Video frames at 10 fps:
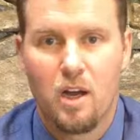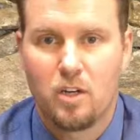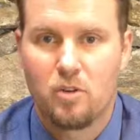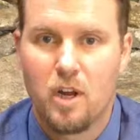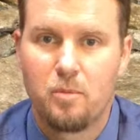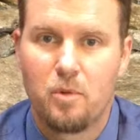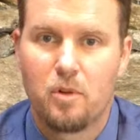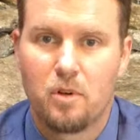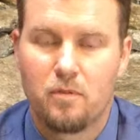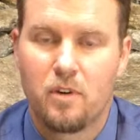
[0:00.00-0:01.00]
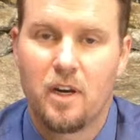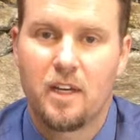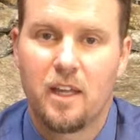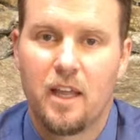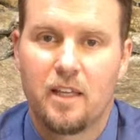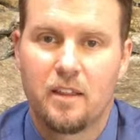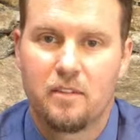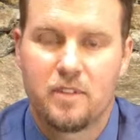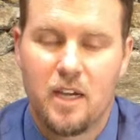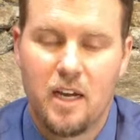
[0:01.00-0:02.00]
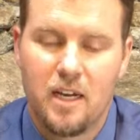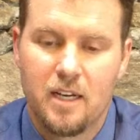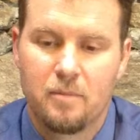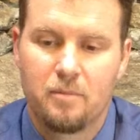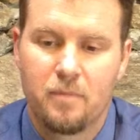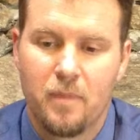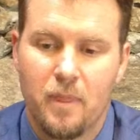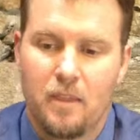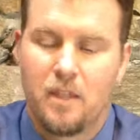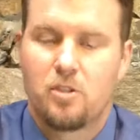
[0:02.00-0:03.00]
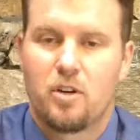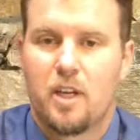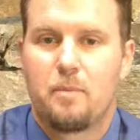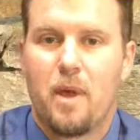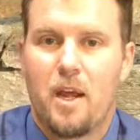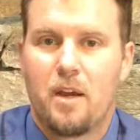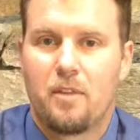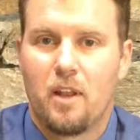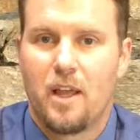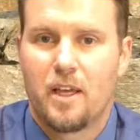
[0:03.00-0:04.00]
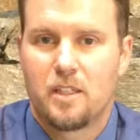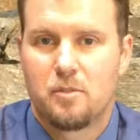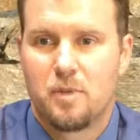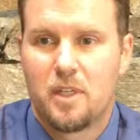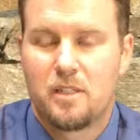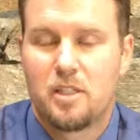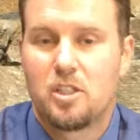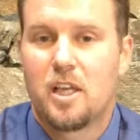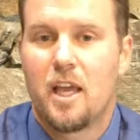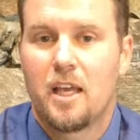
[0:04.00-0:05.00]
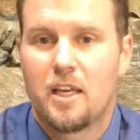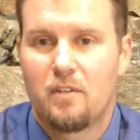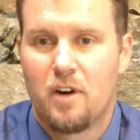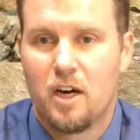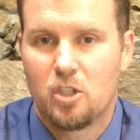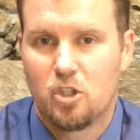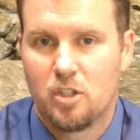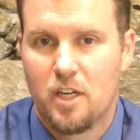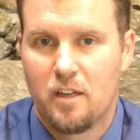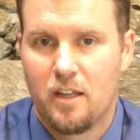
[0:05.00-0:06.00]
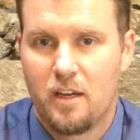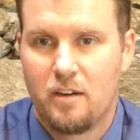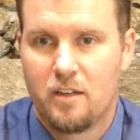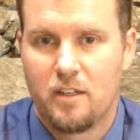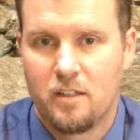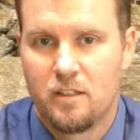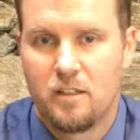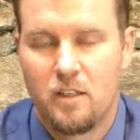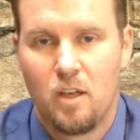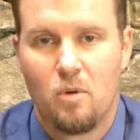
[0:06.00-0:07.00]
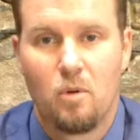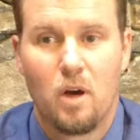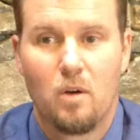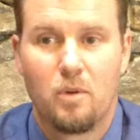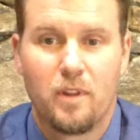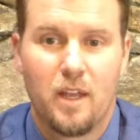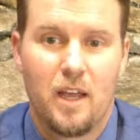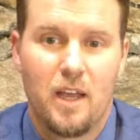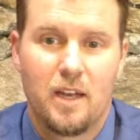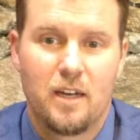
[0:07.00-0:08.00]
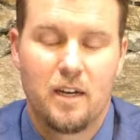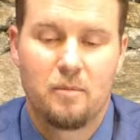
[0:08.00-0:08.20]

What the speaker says: on a treadmill or for any length of time, they start getting pain in their legs because they just can't get enough oxygen down to that area. Well, when they had